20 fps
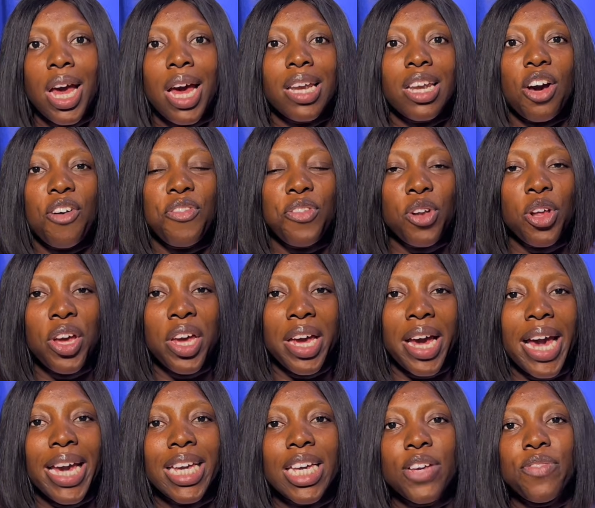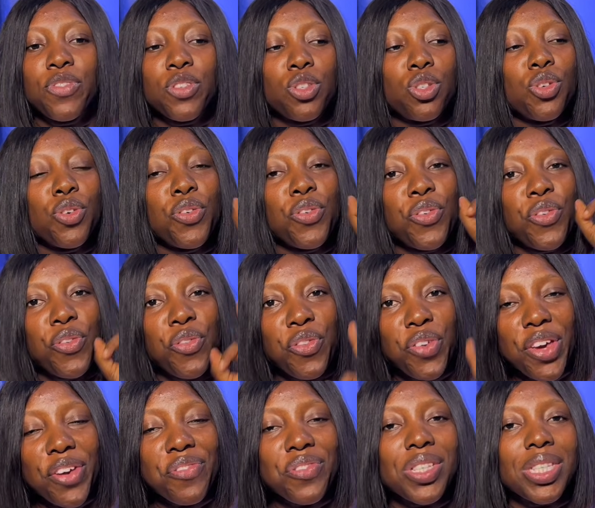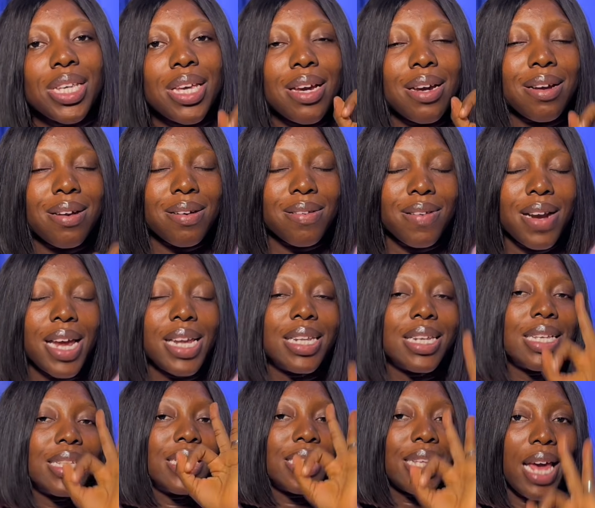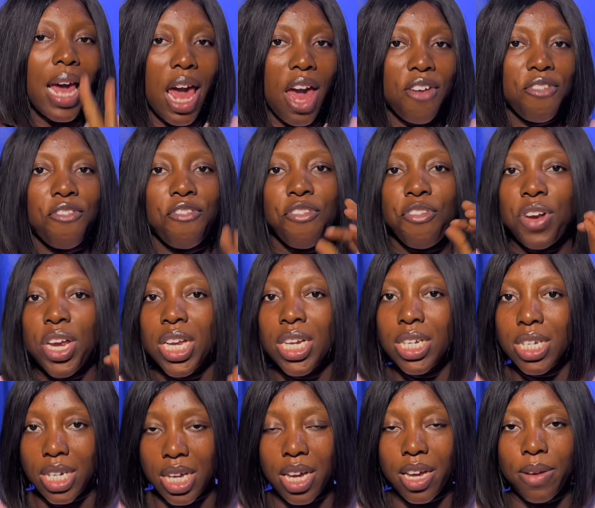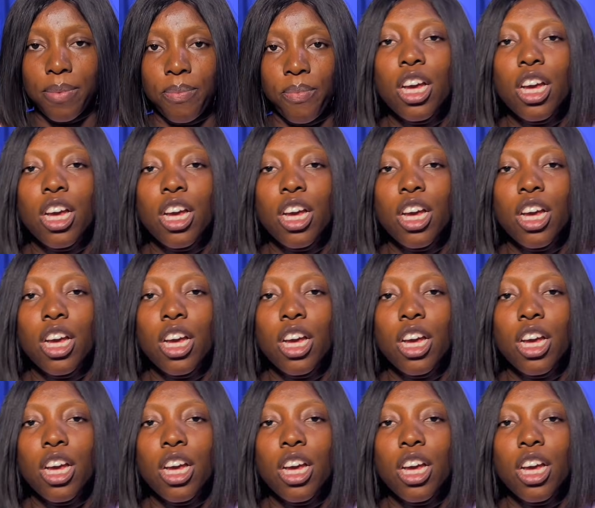Now, Flow AI gives you 50 credits every day